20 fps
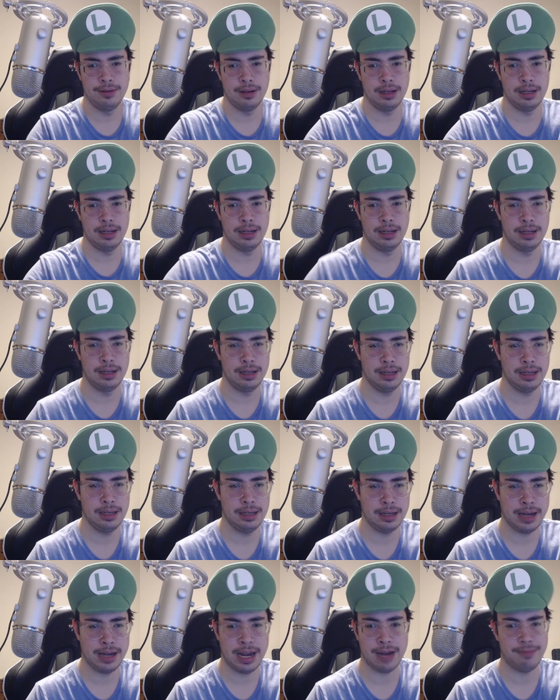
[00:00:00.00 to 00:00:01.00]
uh,
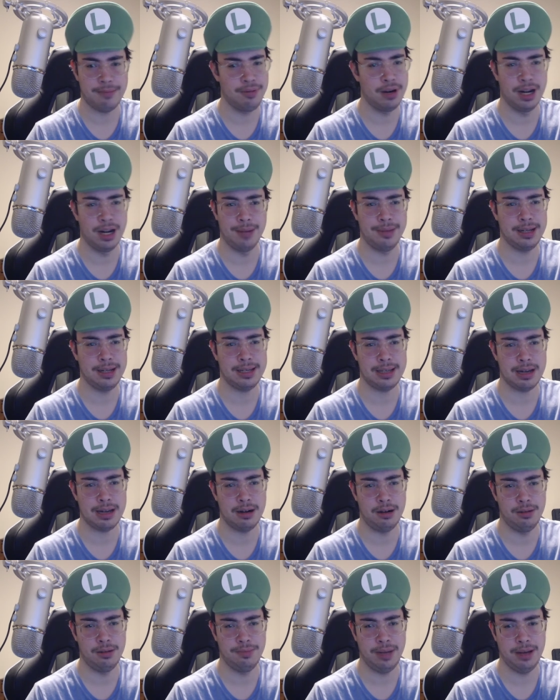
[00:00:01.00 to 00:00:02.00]
can't promise that
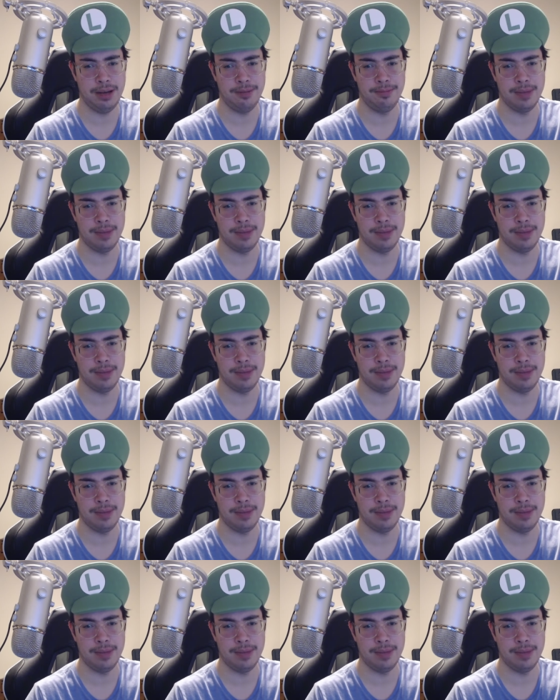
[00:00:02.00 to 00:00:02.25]
I'll be